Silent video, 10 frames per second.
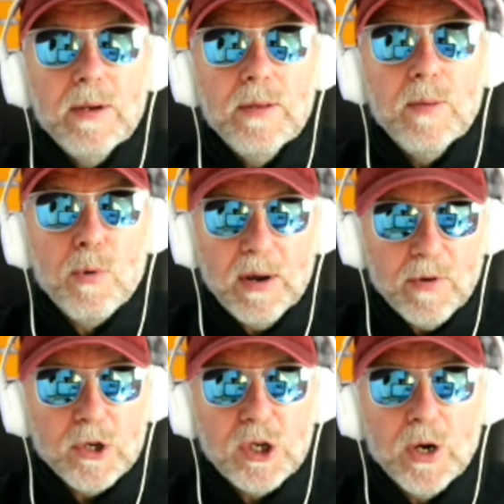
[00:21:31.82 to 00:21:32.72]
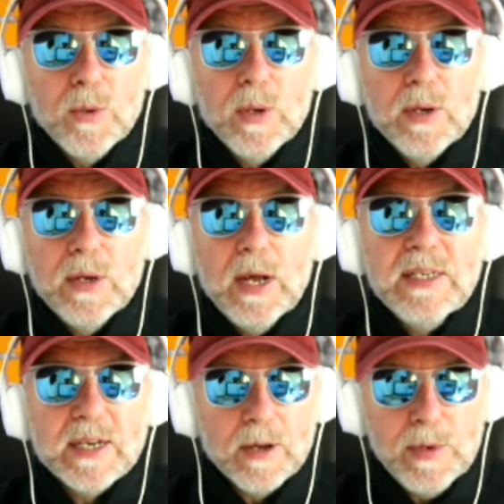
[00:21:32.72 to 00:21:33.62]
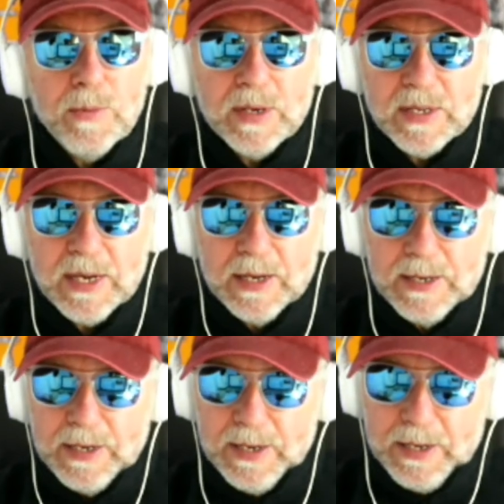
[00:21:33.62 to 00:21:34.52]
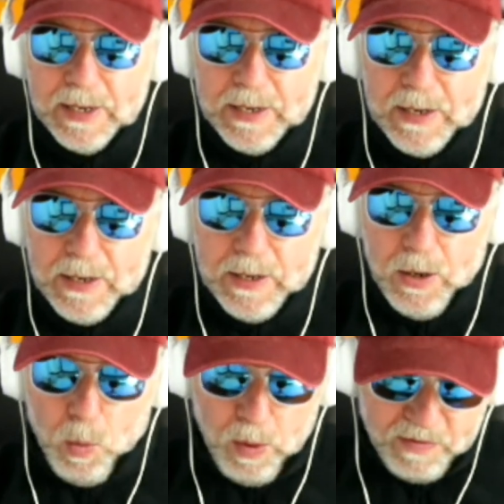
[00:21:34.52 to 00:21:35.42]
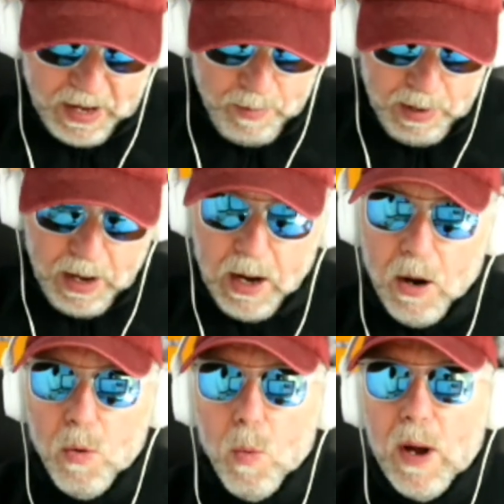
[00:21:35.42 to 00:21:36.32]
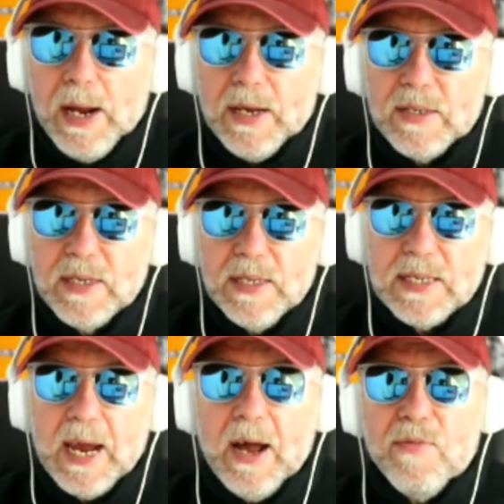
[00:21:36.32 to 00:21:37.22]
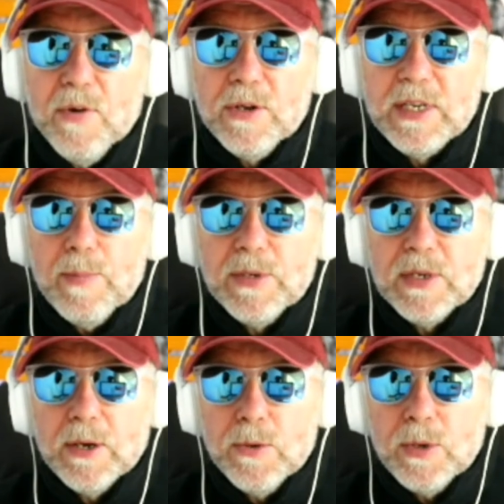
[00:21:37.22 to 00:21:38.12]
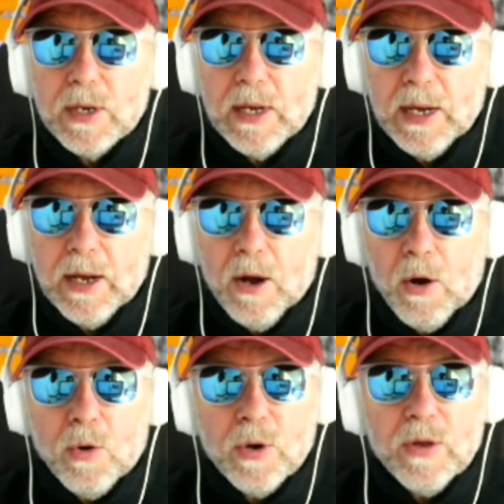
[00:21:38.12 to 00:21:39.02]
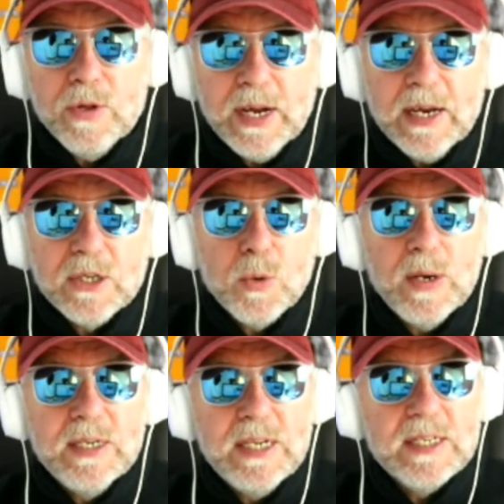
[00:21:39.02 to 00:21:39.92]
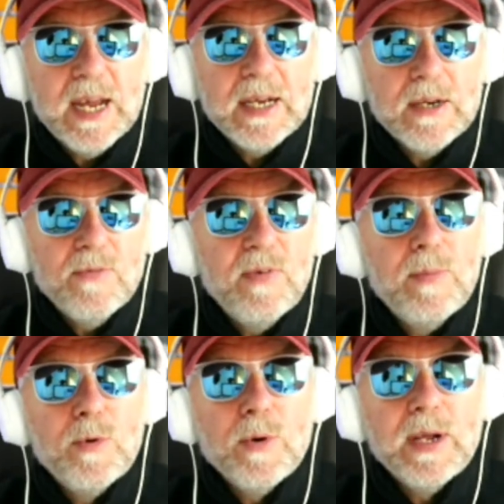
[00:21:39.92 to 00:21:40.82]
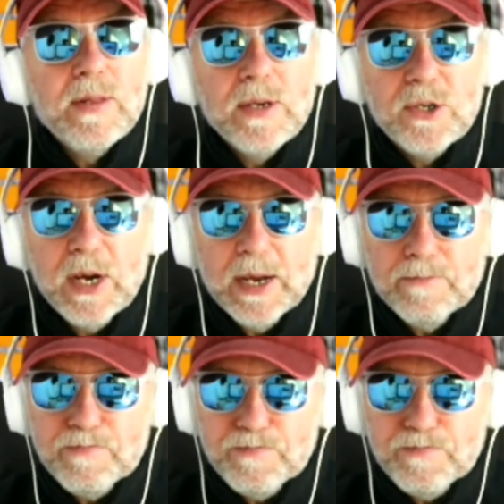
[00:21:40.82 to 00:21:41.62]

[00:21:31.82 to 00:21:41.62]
The Breakfast Show is a community. We've come a long way since our first episode uh, on the 22nd of February this year.